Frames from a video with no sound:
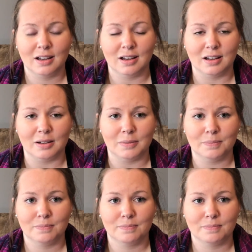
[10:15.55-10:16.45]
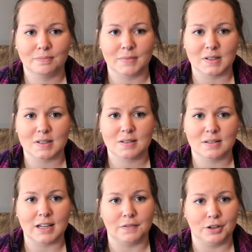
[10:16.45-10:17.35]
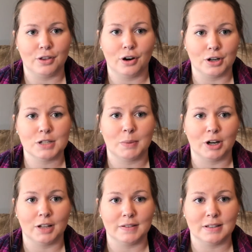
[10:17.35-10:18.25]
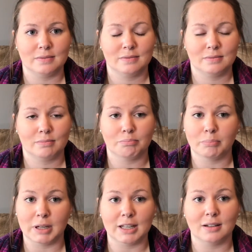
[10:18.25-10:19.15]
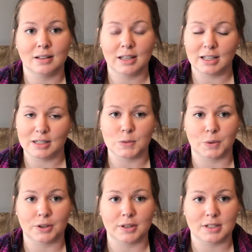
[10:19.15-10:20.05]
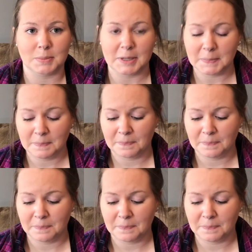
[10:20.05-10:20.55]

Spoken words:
That's definitely the hardest part of it, but it is worth it to me.